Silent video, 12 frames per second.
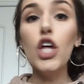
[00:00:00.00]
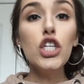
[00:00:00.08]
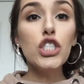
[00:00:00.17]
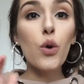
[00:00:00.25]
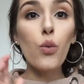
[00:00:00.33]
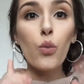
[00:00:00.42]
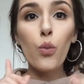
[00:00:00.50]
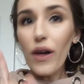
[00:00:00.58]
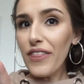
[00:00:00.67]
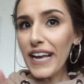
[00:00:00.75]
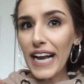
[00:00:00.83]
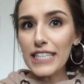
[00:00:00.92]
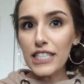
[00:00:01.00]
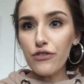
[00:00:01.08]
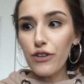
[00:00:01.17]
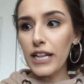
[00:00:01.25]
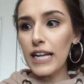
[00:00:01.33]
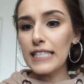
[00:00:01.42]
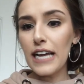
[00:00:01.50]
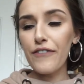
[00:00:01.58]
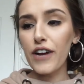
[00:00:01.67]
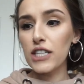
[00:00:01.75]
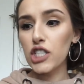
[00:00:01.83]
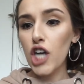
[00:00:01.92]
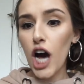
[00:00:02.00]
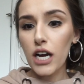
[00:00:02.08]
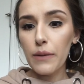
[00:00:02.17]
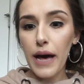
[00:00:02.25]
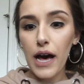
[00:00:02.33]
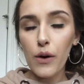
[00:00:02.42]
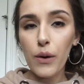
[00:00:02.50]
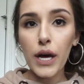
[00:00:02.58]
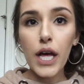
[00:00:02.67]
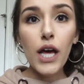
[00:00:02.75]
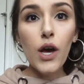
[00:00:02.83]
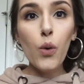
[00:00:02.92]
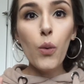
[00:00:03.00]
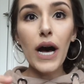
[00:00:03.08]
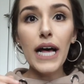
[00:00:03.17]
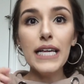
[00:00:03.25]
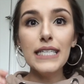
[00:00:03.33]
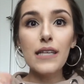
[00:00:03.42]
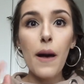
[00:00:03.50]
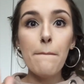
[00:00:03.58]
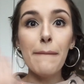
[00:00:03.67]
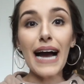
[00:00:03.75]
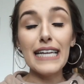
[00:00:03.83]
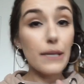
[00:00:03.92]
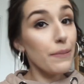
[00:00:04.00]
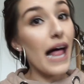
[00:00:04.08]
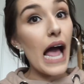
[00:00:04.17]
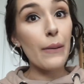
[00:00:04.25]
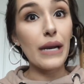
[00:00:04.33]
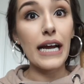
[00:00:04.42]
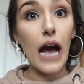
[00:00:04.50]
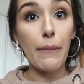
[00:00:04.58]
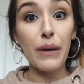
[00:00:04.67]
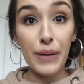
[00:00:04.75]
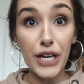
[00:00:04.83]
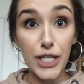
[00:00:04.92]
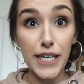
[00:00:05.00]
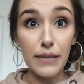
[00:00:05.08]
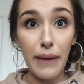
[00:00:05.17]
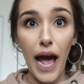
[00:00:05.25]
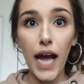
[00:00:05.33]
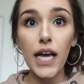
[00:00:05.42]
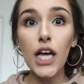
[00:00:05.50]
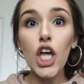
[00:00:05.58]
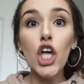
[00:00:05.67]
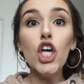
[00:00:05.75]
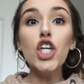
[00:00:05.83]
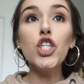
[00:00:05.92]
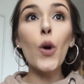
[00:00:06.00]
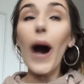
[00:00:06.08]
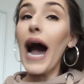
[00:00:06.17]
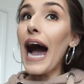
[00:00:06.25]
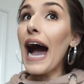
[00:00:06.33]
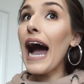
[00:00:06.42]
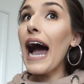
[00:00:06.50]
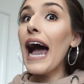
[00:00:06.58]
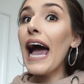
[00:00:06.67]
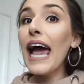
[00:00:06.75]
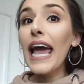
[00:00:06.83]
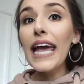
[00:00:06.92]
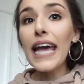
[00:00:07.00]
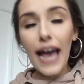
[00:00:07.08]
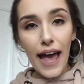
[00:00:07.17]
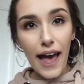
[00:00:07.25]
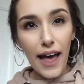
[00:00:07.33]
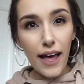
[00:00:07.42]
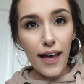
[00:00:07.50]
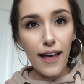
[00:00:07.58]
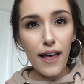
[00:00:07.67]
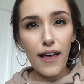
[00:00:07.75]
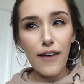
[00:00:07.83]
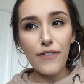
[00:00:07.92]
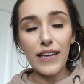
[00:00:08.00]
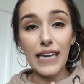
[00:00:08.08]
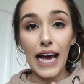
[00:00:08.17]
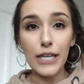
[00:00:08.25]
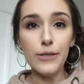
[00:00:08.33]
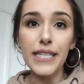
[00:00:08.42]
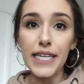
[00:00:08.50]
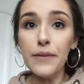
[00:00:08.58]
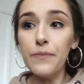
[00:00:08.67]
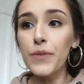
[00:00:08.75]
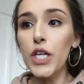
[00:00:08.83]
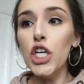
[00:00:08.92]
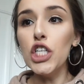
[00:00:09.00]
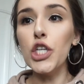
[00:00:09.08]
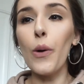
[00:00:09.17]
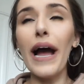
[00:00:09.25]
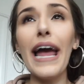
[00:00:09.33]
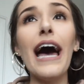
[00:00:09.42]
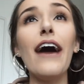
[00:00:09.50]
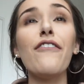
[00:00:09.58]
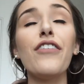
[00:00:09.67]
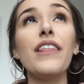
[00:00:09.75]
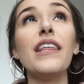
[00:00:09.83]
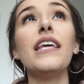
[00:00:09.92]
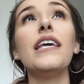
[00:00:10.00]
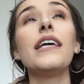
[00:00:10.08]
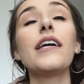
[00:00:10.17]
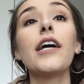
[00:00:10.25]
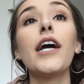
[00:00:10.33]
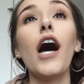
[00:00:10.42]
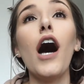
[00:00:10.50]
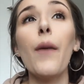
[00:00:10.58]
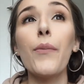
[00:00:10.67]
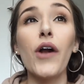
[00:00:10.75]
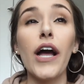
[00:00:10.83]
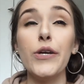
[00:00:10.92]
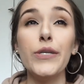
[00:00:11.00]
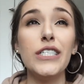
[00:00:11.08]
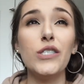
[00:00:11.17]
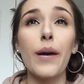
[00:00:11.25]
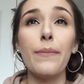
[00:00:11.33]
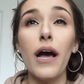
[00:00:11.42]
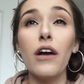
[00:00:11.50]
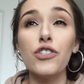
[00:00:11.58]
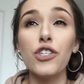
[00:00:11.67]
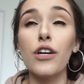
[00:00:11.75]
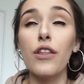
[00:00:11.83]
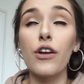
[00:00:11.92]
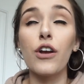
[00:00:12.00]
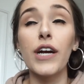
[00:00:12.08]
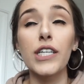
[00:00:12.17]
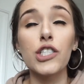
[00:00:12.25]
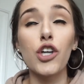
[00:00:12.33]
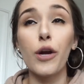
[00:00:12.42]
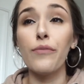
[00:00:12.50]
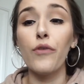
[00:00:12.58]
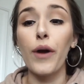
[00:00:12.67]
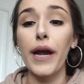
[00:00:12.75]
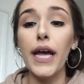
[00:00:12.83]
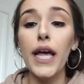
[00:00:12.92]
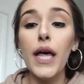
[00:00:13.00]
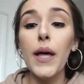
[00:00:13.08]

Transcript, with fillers: So one thing I just realized I forgot to talk about was my supply when I got my period back. So I have an IUD. So I have the copper IUD, so I'm not sure the correct term for it,